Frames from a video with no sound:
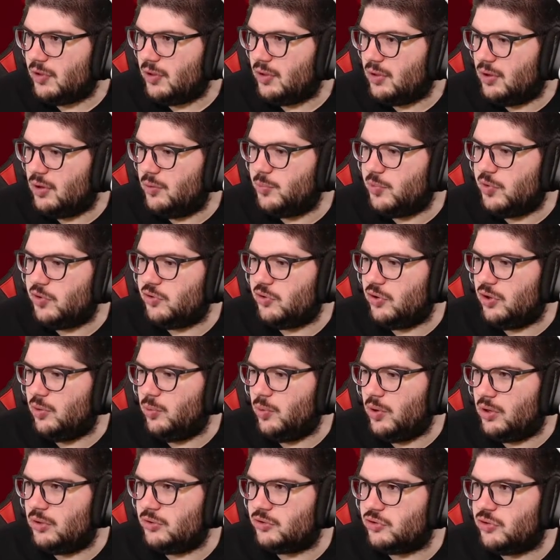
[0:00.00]
Hope you're doing
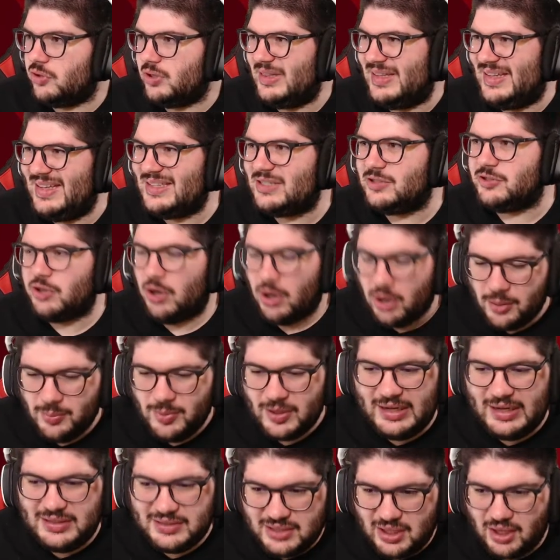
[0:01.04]
well during these
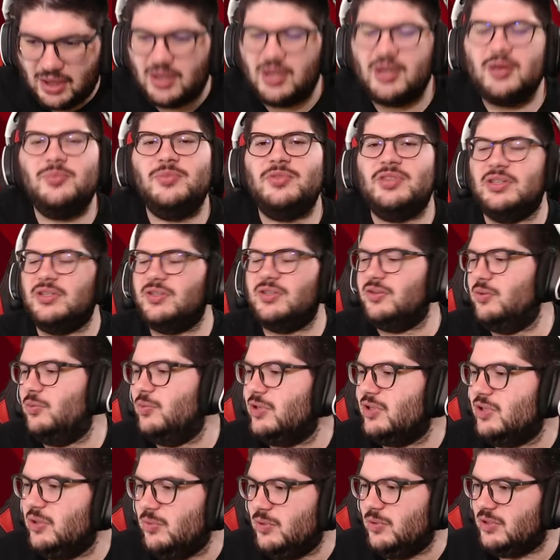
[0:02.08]
turbulent times, as he,
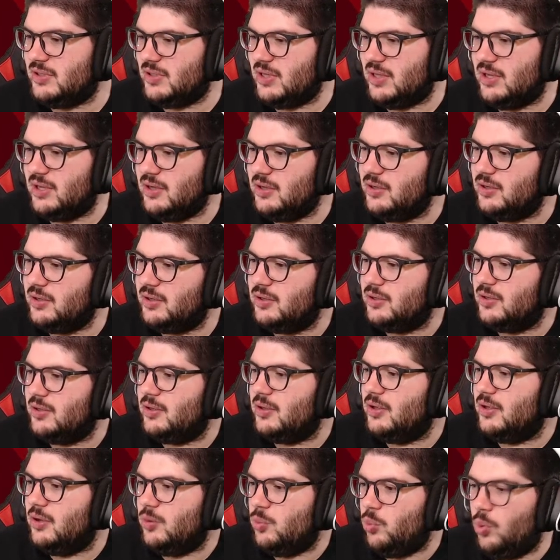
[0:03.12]
as he would say.
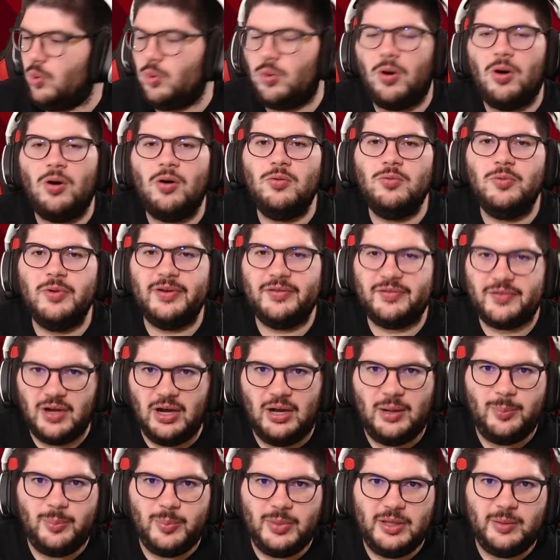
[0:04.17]
We're all we've
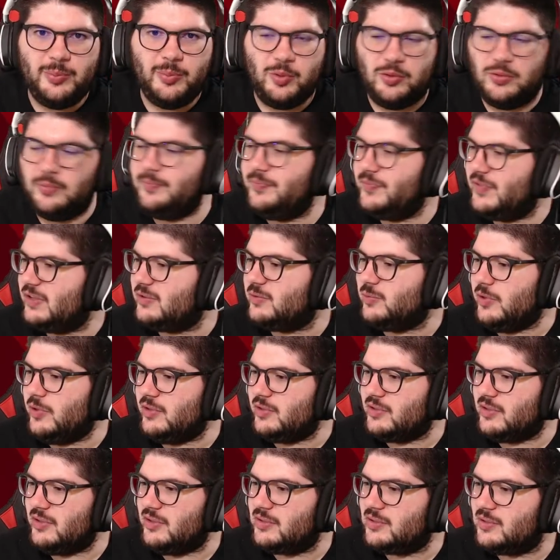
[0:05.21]
got, people. That's what he
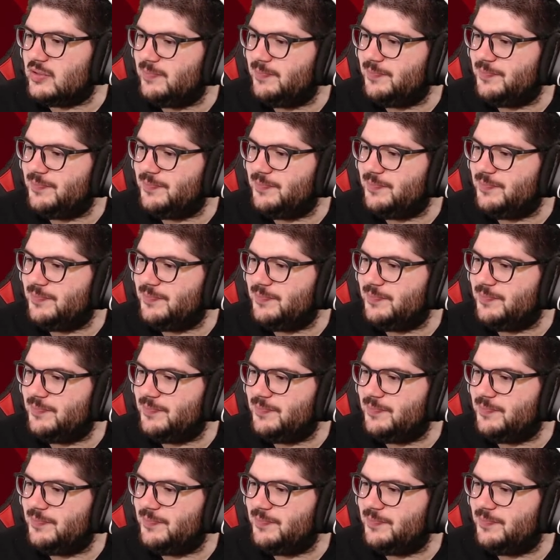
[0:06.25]
says.